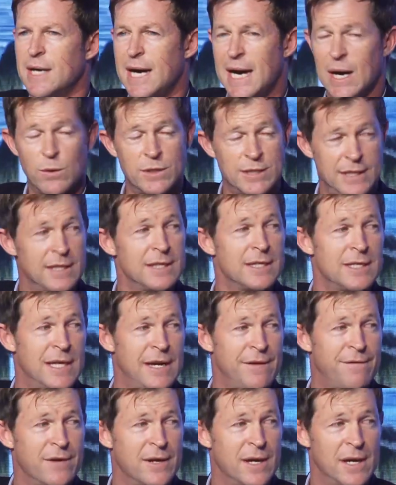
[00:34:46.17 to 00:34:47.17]
I was in South
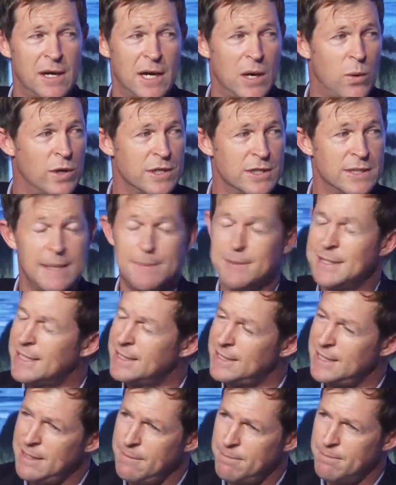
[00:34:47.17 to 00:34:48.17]
Africa, I wasn't there, but
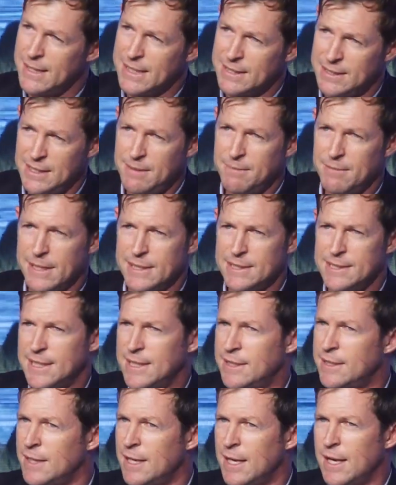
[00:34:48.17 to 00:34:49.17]
my teammate
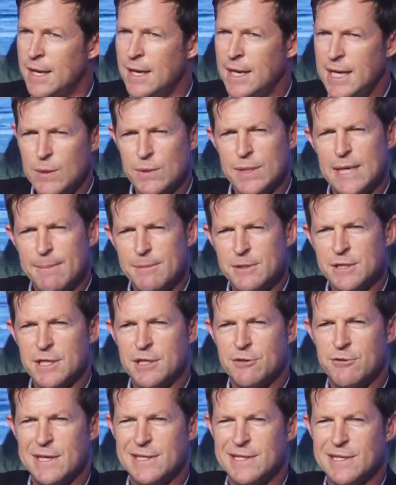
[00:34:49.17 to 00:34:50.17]
said he would come into the
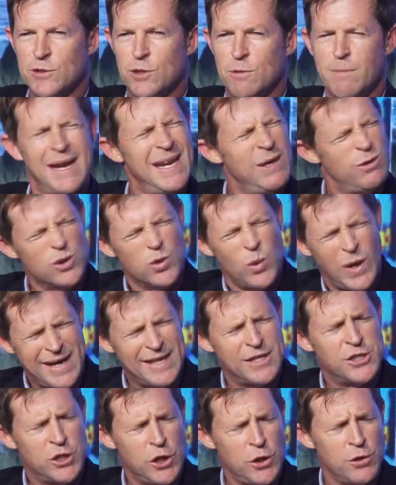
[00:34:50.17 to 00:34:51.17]
dressing room, and he was quite a
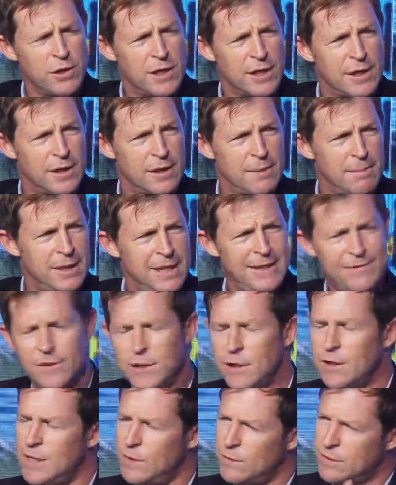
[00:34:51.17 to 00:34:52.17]
joker. I mean, even
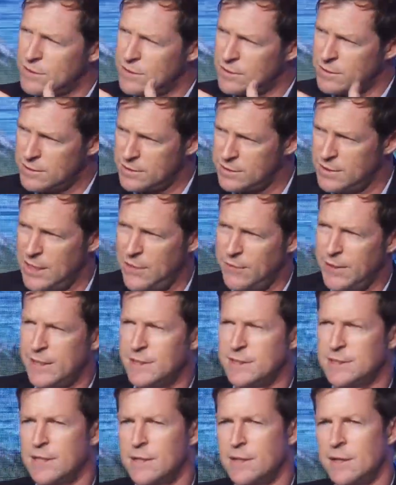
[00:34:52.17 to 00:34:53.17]
though he was
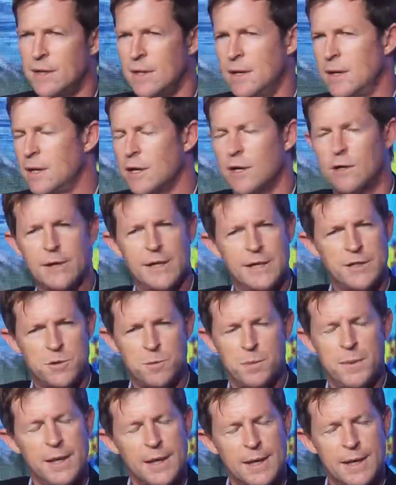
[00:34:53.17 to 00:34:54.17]
serious and a great
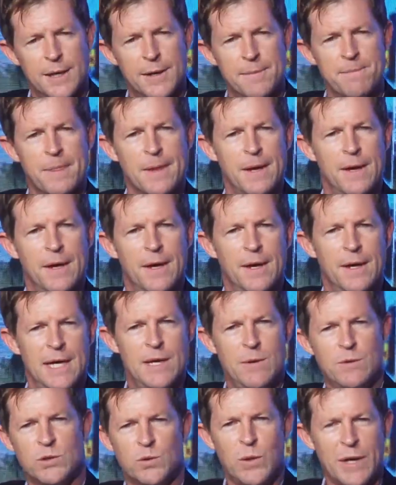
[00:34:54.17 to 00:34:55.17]
speaker, he
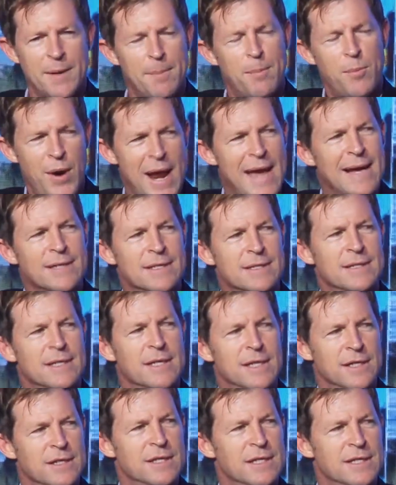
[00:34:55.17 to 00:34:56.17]
was quite a prankster
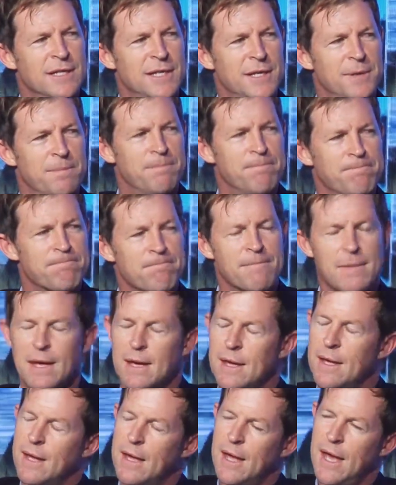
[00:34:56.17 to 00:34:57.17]
in the team.
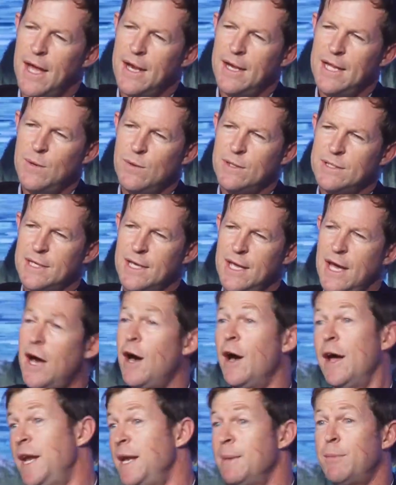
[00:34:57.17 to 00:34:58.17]
And he would say,
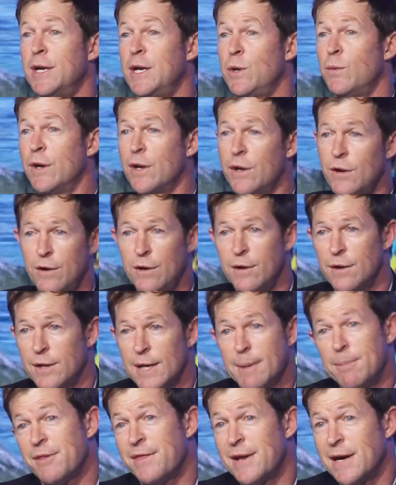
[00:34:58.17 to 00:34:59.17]
anybody want to earn a
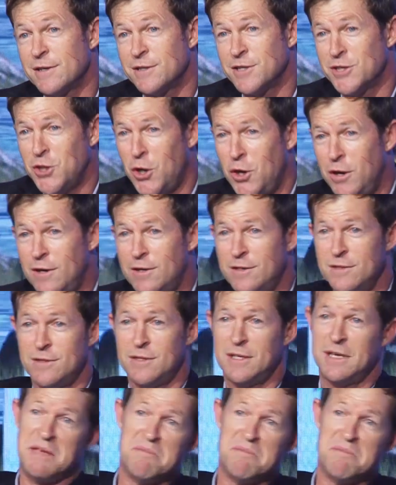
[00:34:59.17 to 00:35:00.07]
couple of $1,000s?